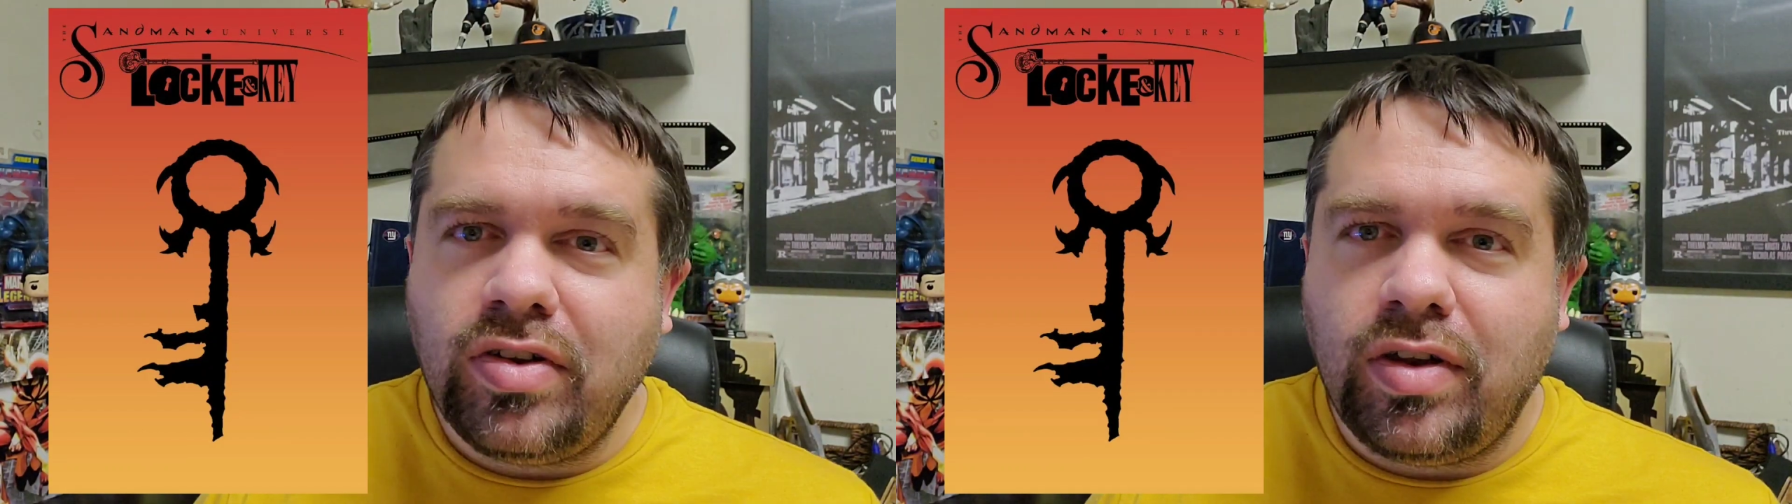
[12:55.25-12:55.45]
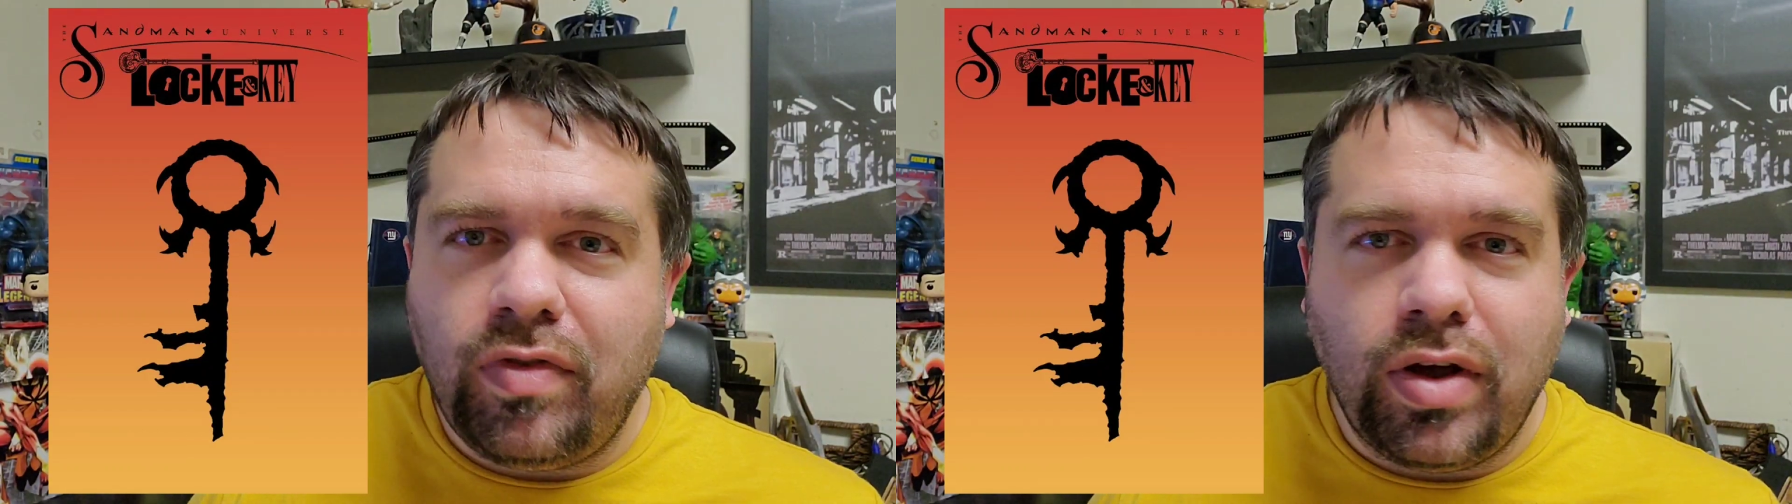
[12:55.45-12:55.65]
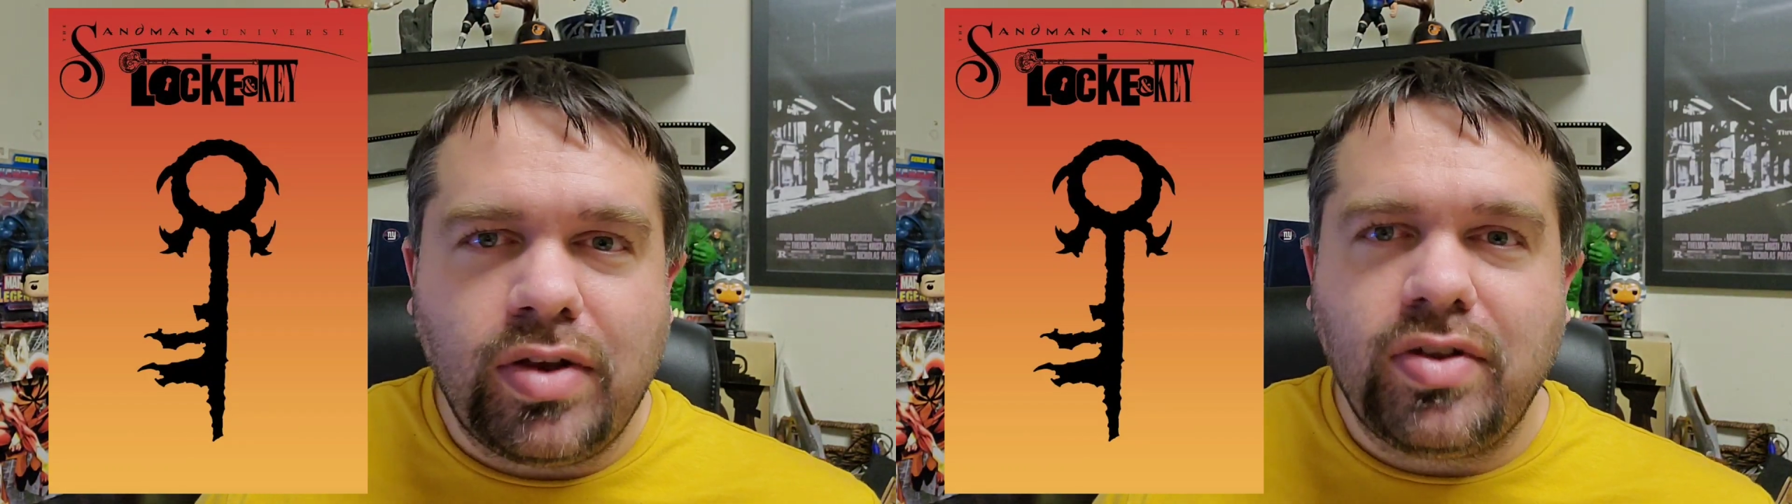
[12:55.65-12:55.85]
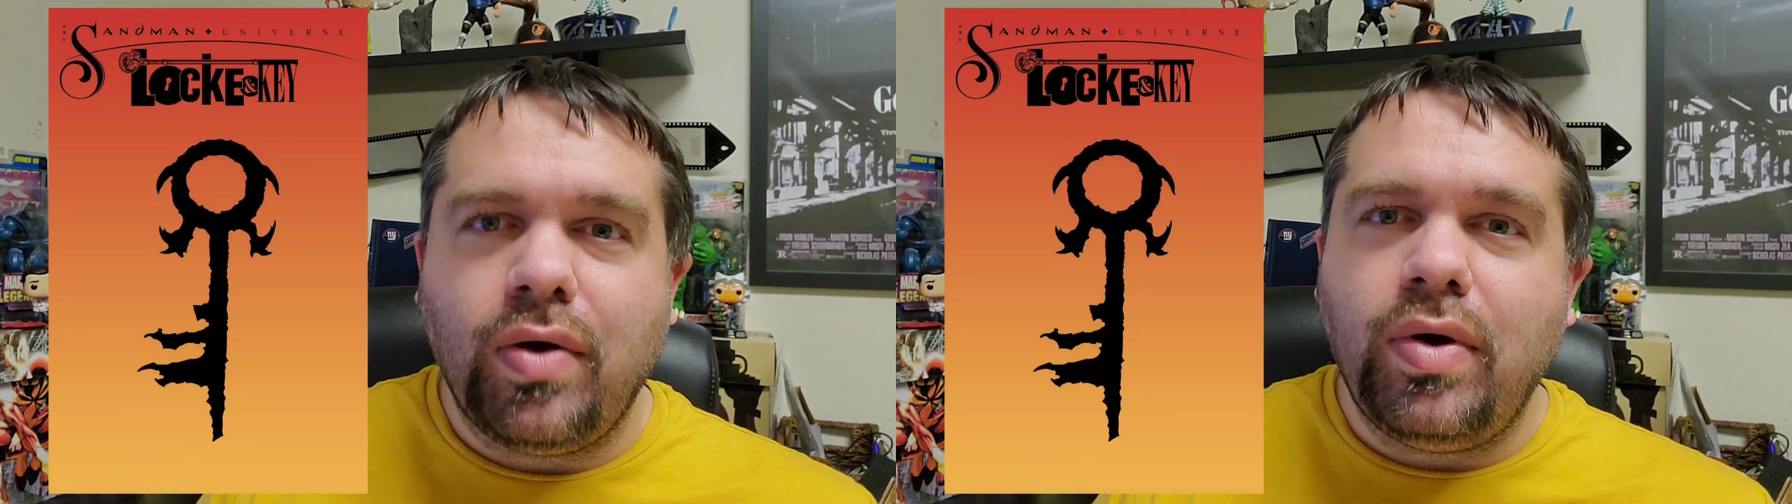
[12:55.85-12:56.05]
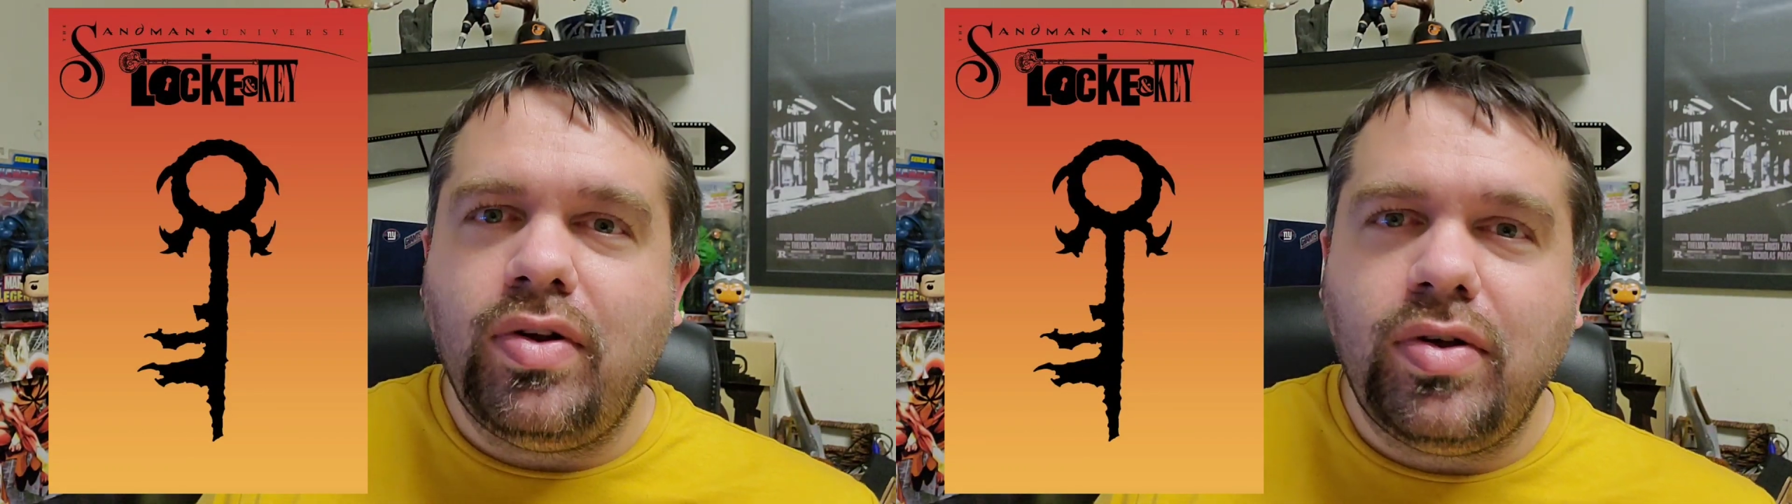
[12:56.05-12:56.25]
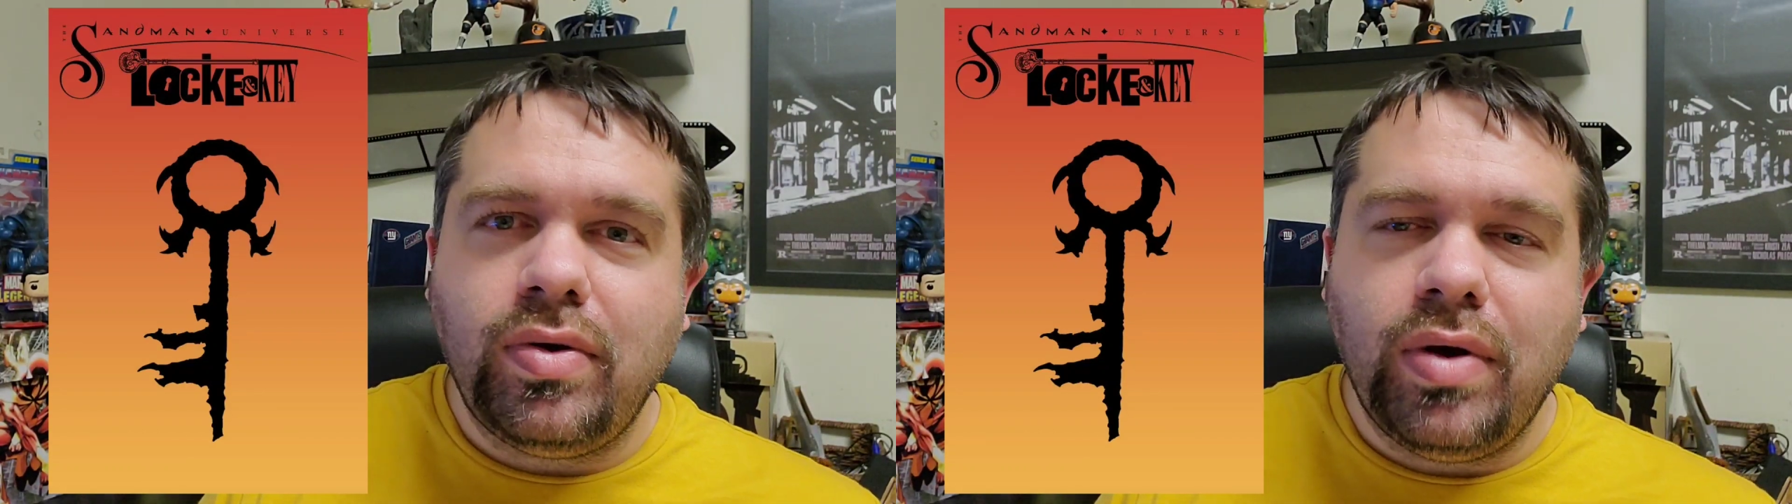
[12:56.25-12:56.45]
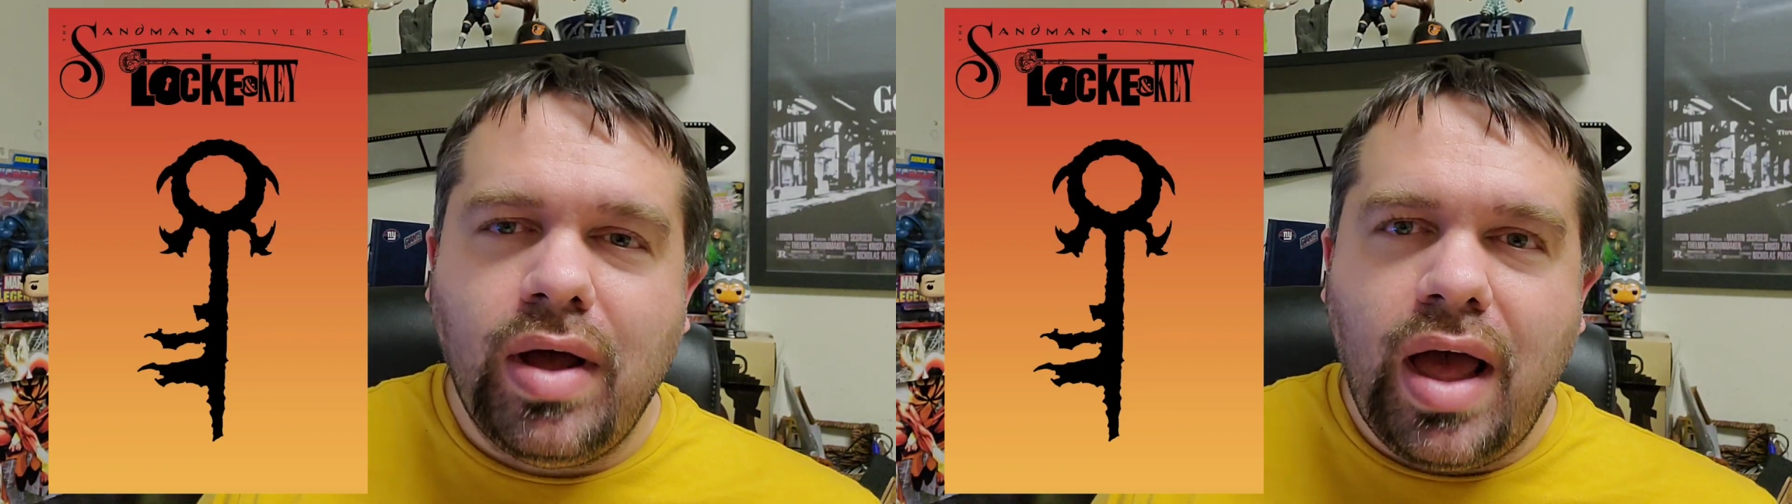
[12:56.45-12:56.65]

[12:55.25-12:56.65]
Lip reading: if it's going to